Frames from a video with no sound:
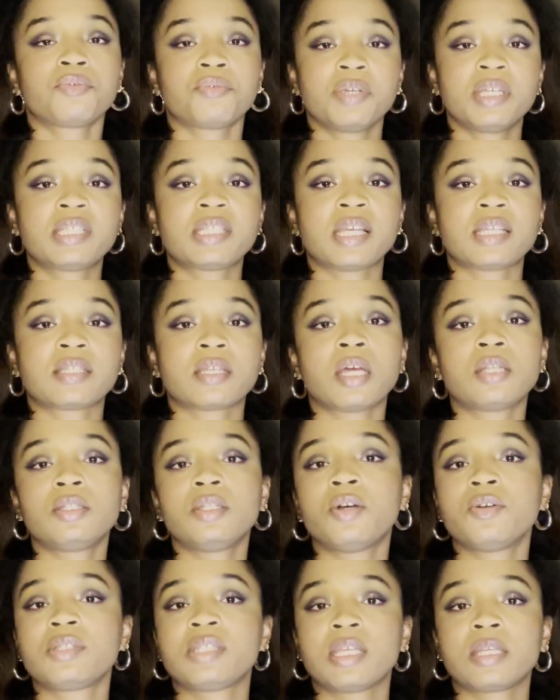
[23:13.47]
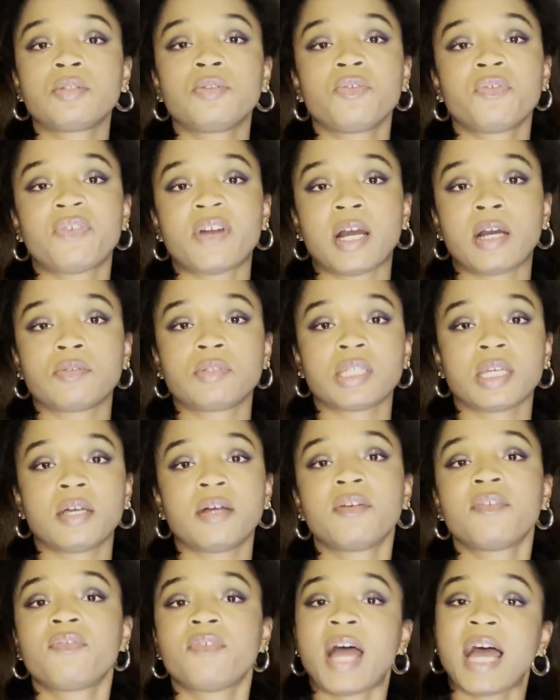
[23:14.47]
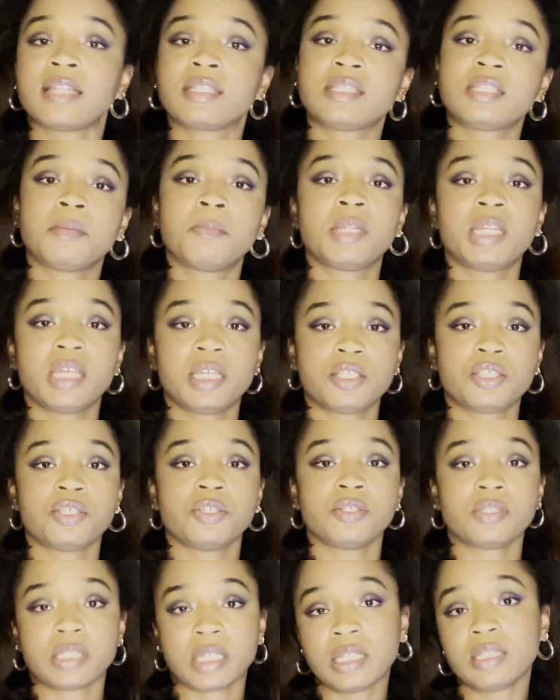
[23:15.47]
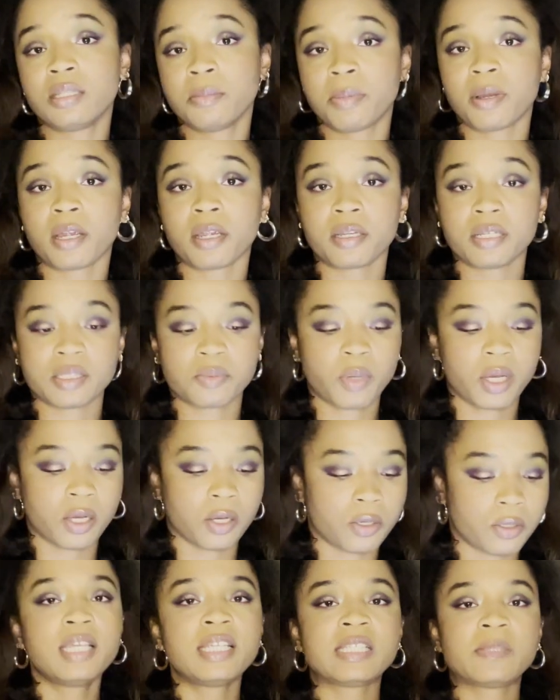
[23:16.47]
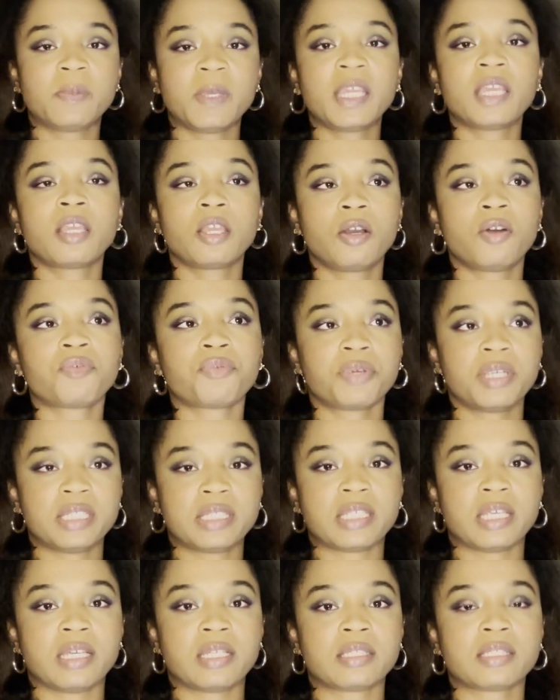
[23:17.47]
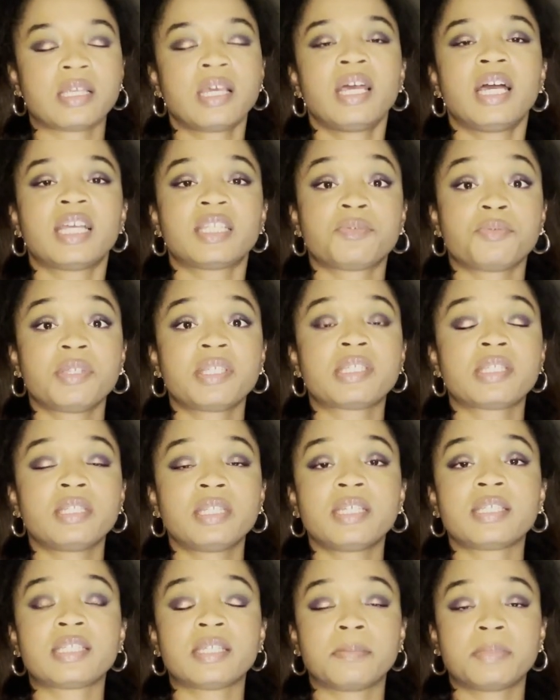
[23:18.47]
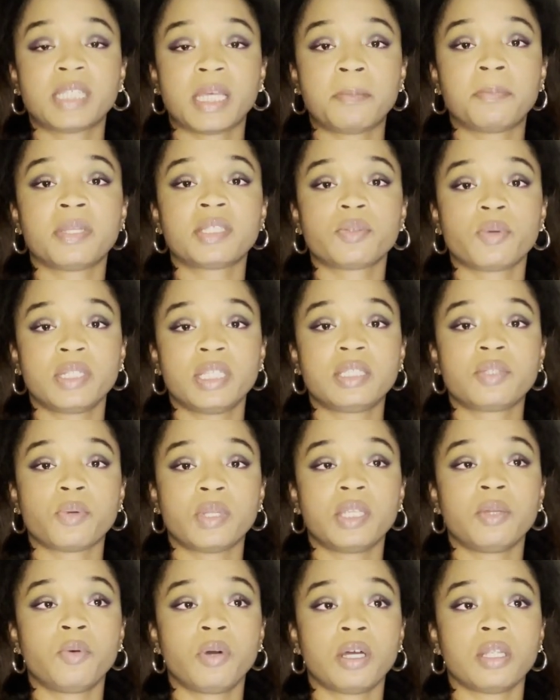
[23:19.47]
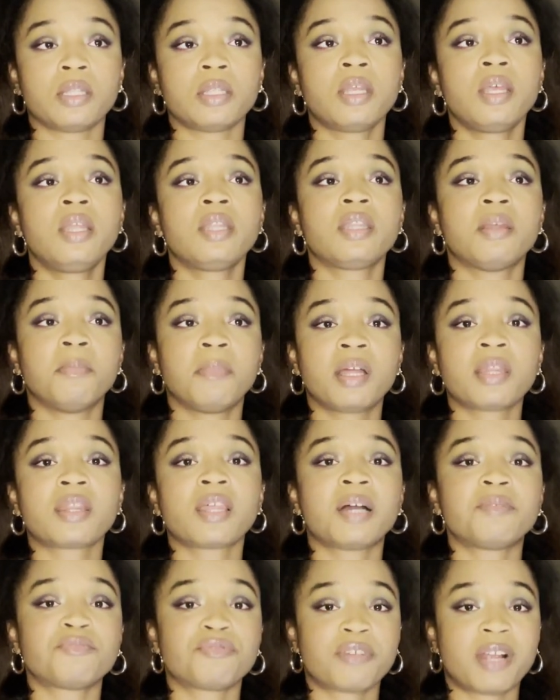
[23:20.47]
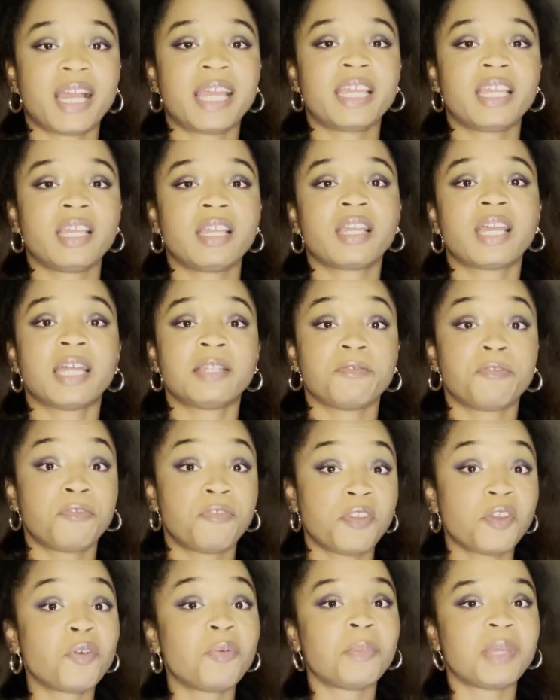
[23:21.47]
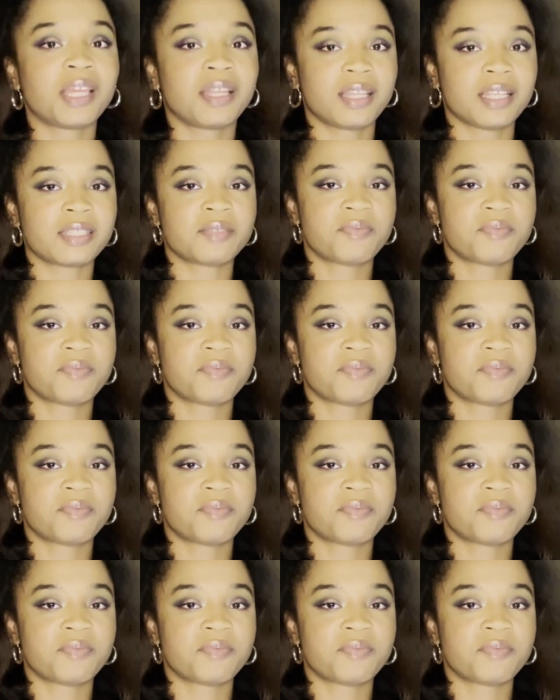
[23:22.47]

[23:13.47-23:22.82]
Recess and No Signal founder had similar issues in the borough as well. Speaking of Recess, as recently as September 2021, the month I'm writing and filming this